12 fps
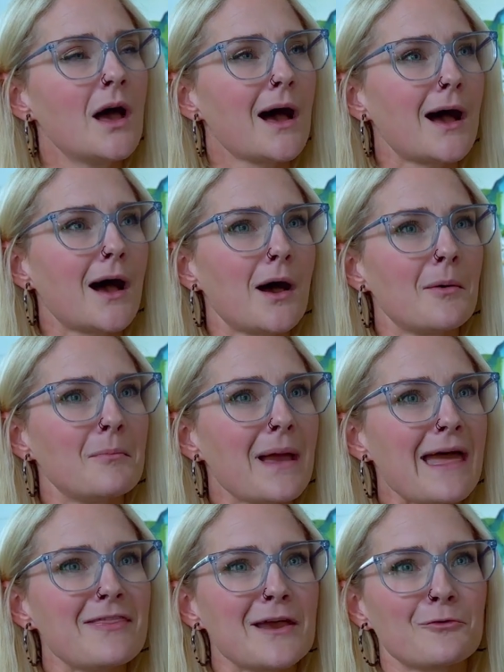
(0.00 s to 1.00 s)

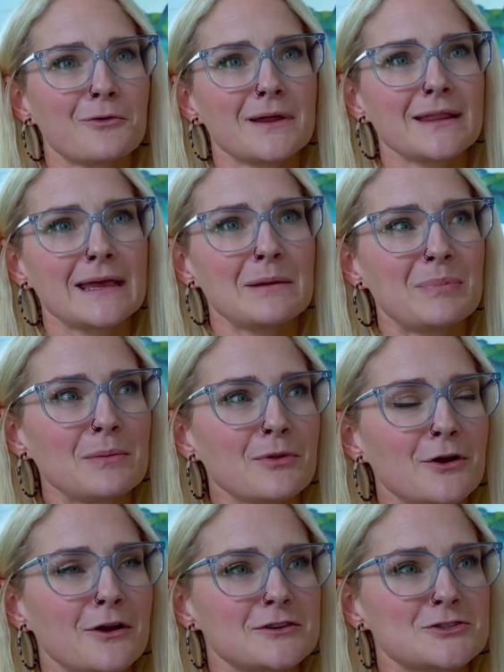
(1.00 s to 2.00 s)
and that really people
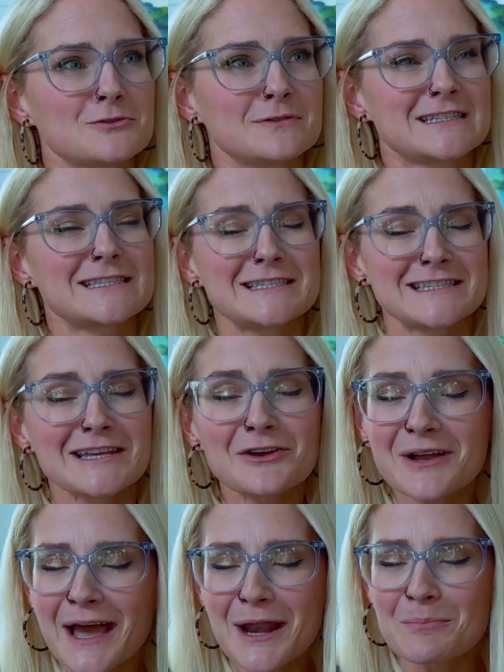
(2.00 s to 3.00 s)
are still
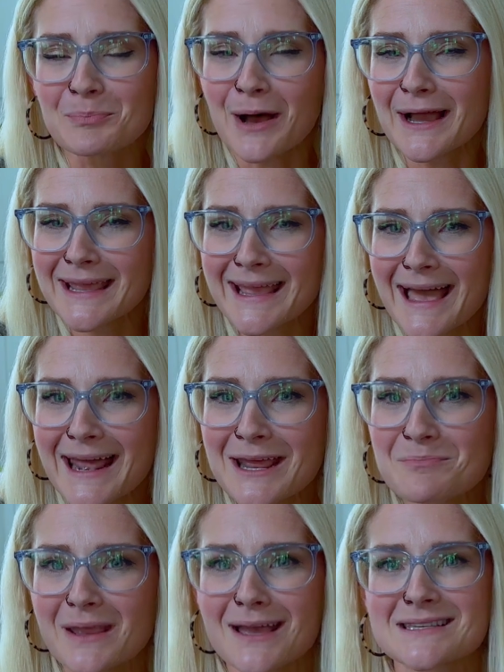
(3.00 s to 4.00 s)
kind of bucking at
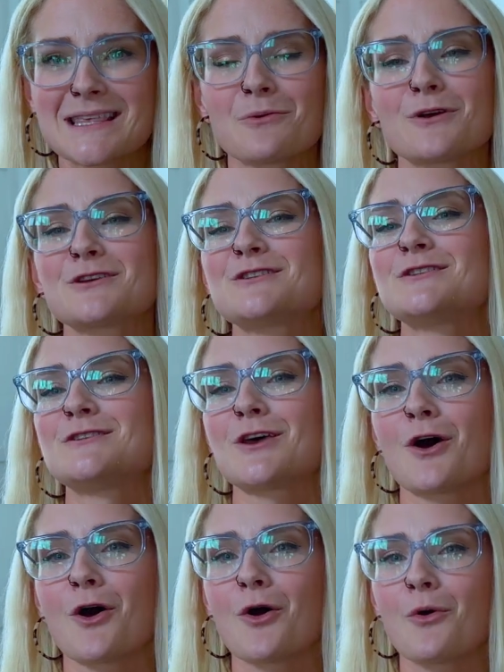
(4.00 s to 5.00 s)
it because they were
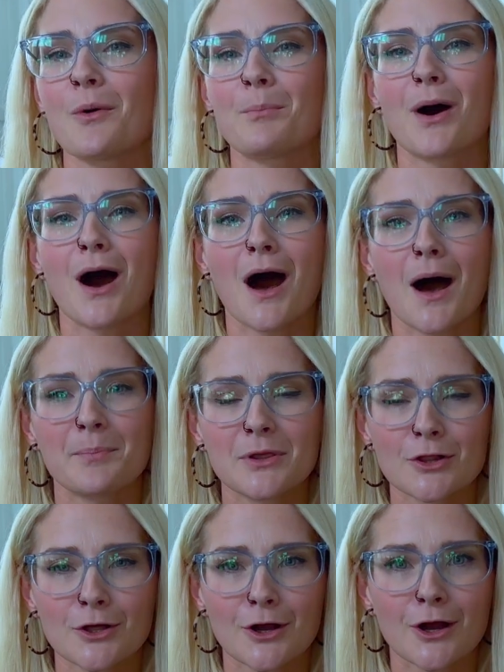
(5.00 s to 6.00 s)
so
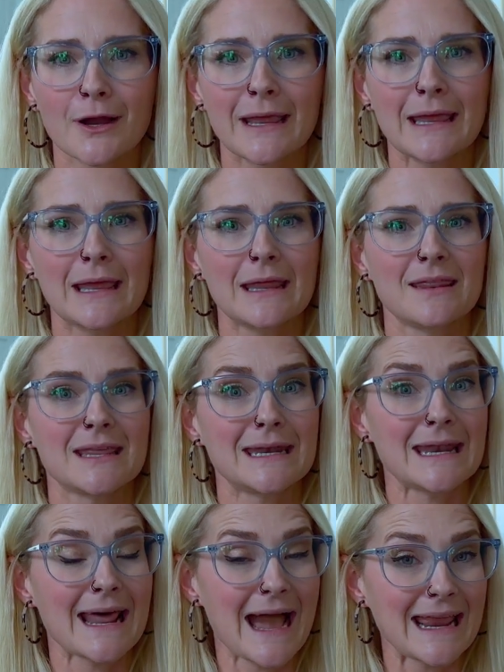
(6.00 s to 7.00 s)
popular in the
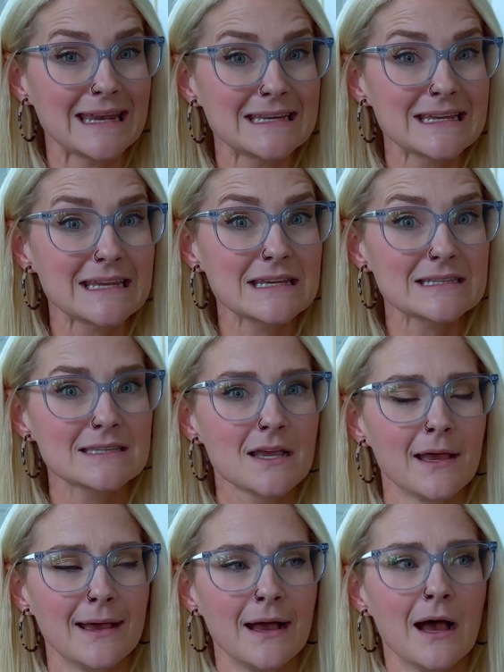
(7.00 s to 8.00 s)
90s.
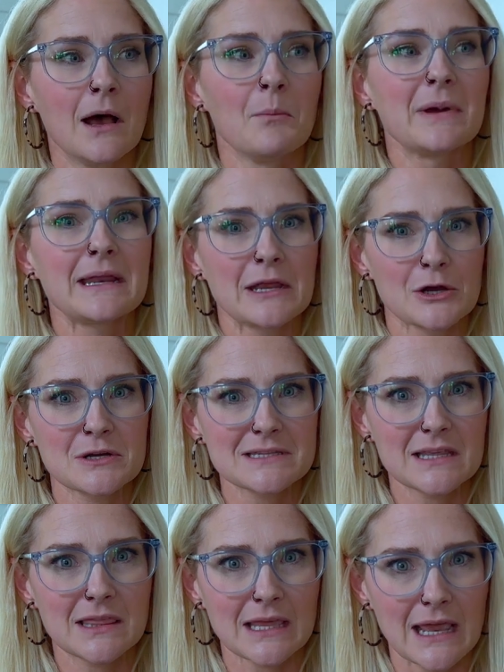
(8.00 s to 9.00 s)
But here's
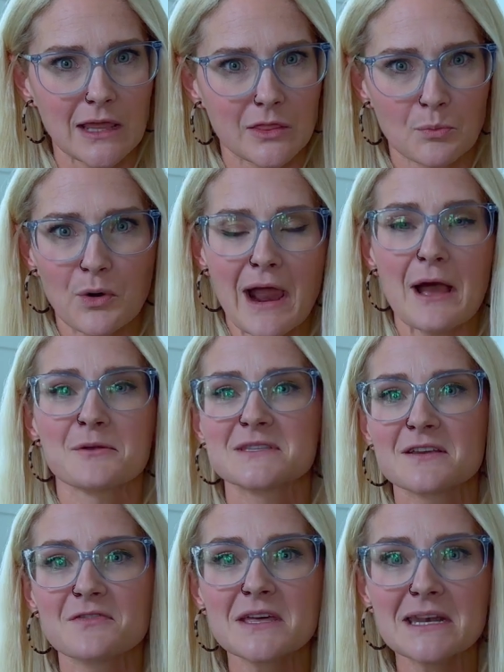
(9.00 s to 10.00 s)
the thing, the browns
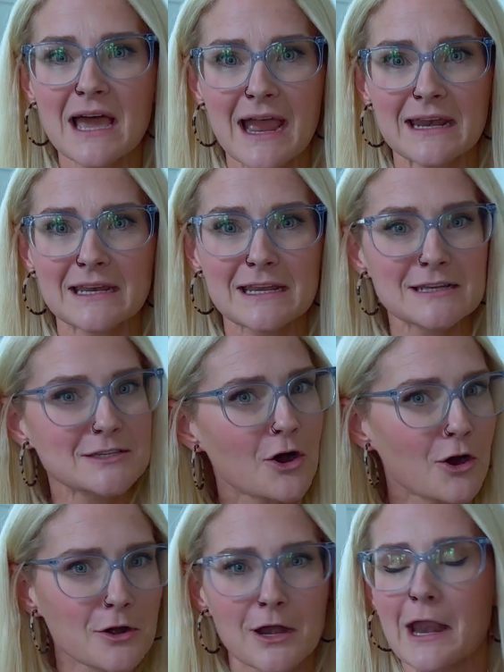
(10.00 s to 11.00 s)
of the 90s
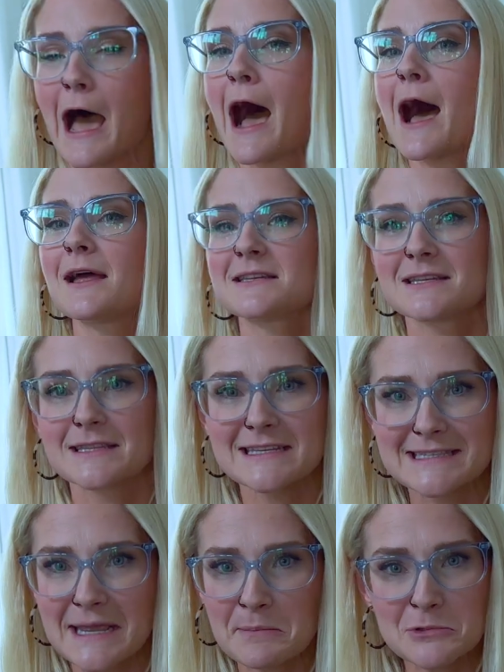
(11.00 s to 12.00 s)
are not the
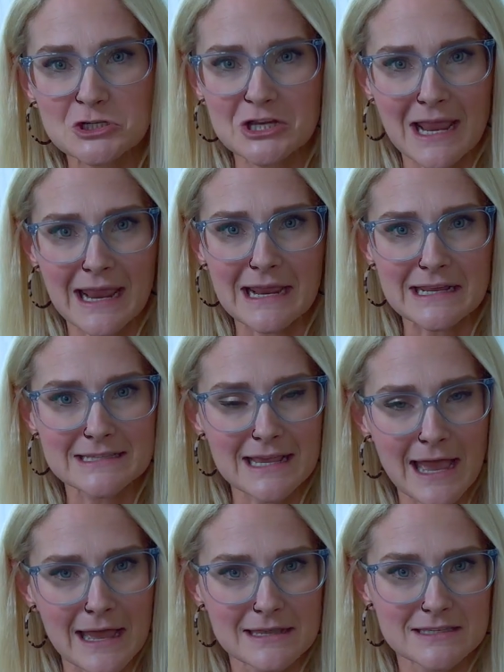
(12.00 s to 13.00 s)
same shades
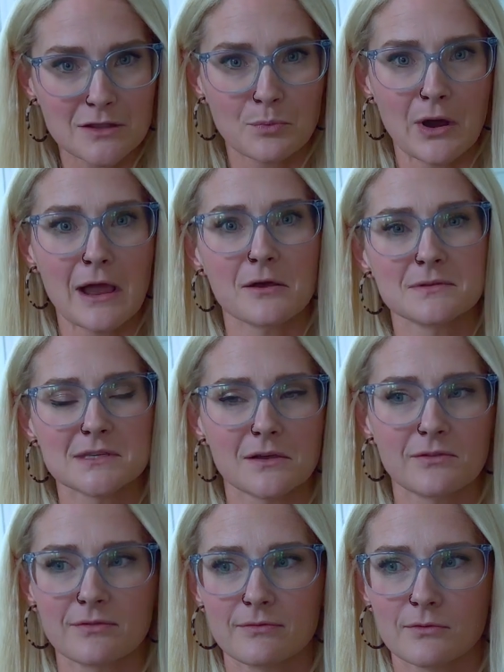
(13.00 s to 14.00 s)
as the browns
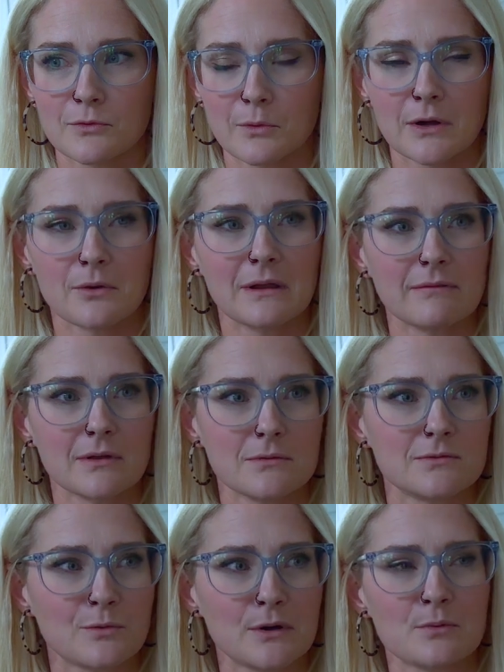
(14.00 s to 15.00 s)
of, what do
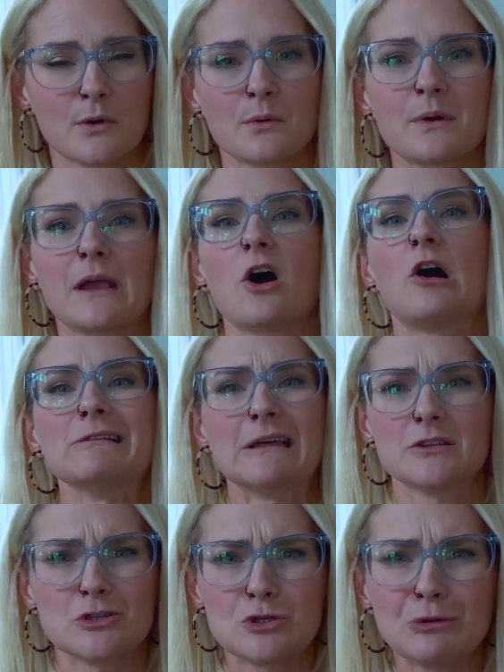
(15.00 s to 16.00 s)
we call
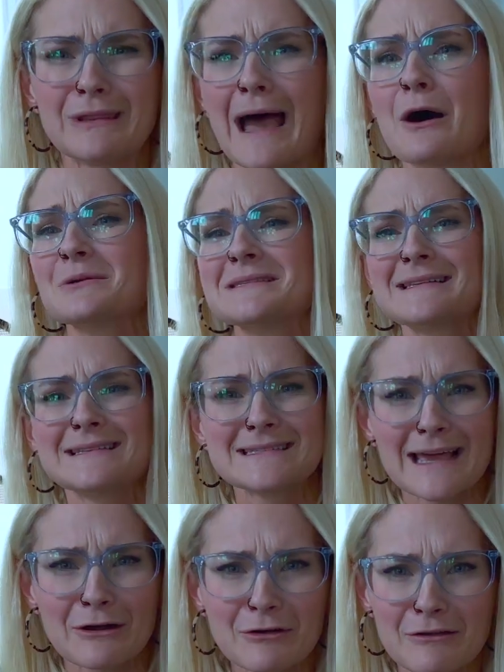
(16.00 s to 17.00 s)
that? The 2000s?
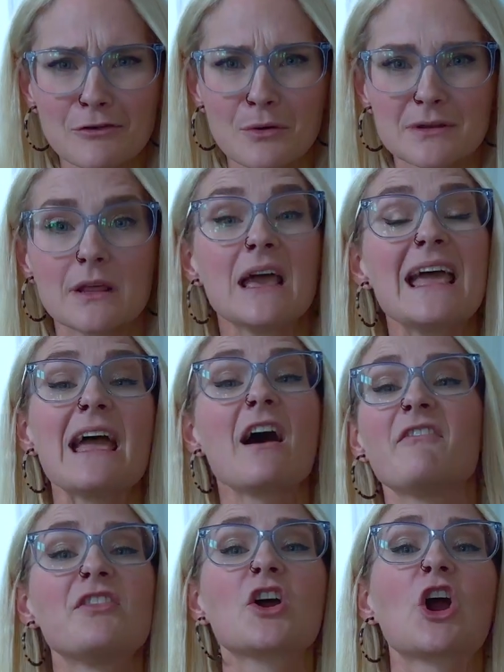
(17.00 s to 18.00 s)
I don't even know what,
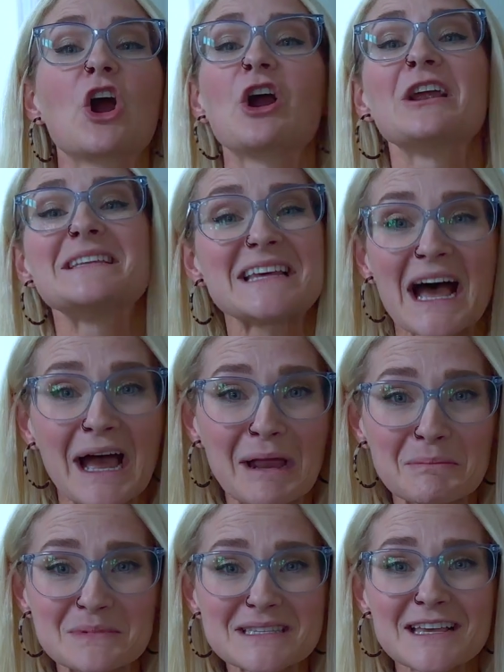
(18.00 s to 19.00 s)
of the current
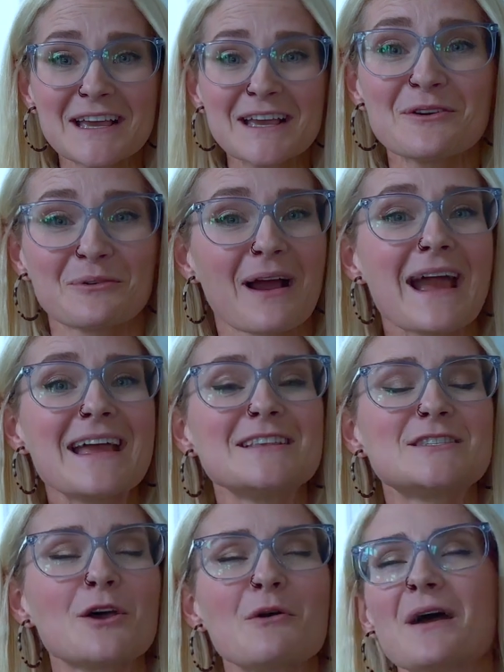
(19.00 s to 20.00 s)
times, right?
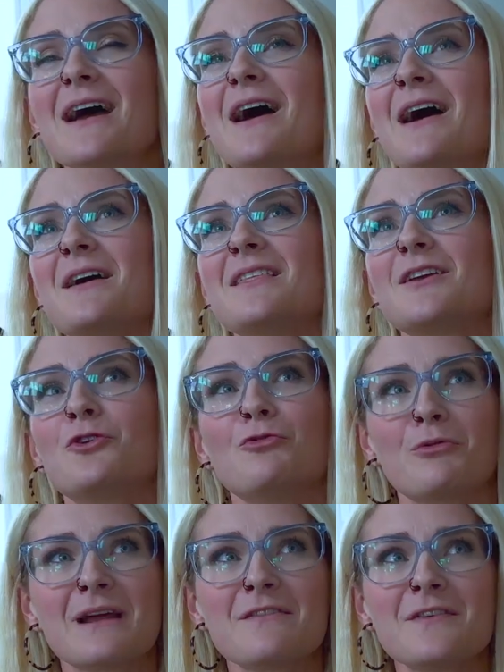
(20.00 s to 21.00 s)
So
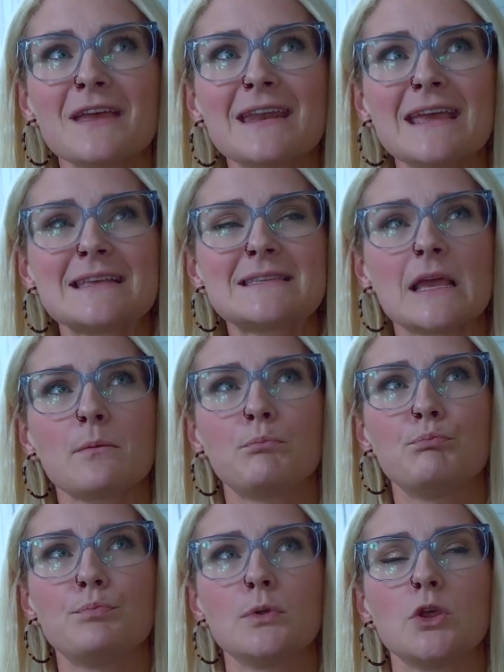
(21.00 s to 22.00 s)
Griffin is a
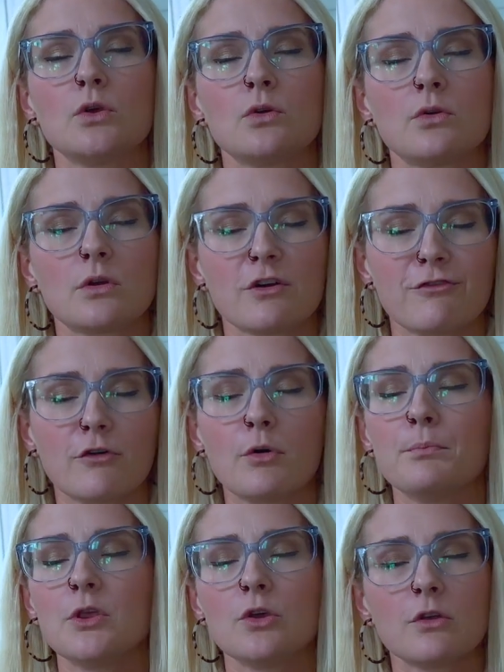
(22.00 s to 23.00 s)
beautiful,
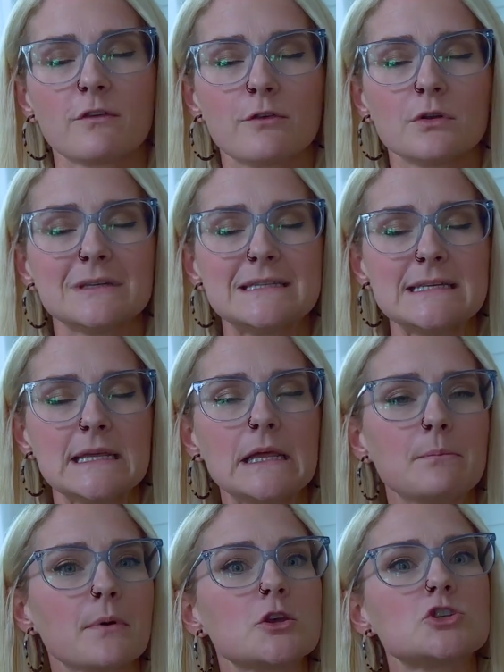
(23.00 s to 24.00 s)
beautiful,
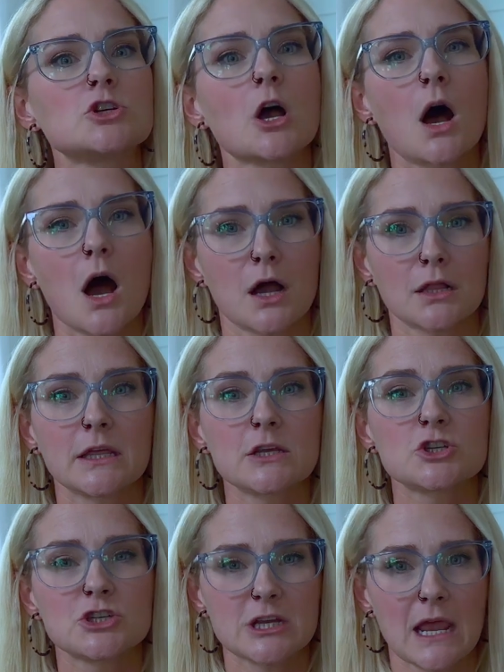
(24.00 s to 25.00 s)
deep
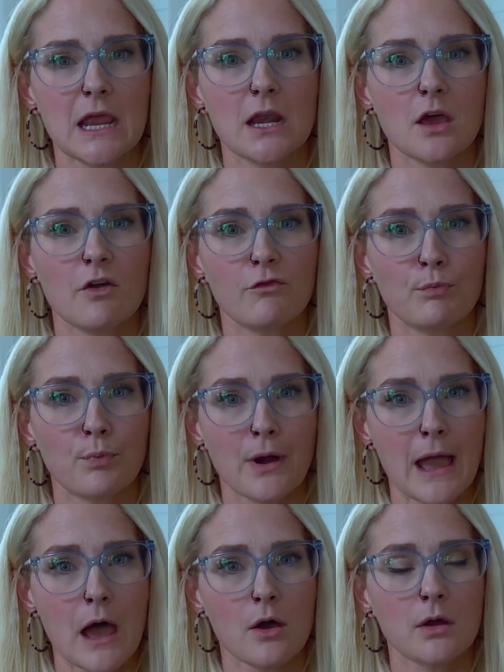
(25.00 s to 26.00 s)
chocolate shade of
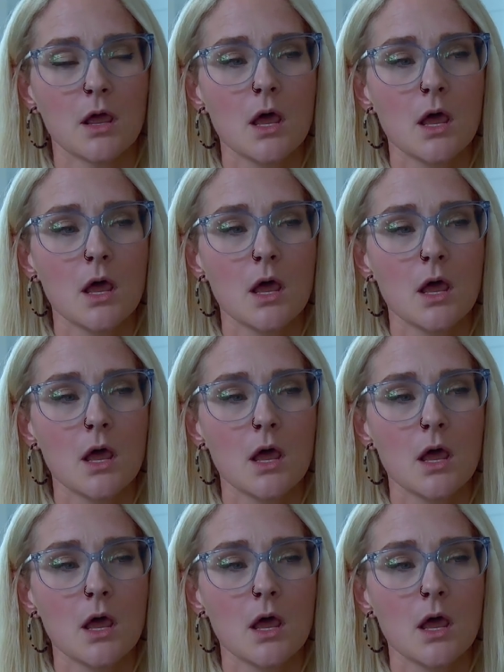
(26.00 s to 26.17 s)
brown.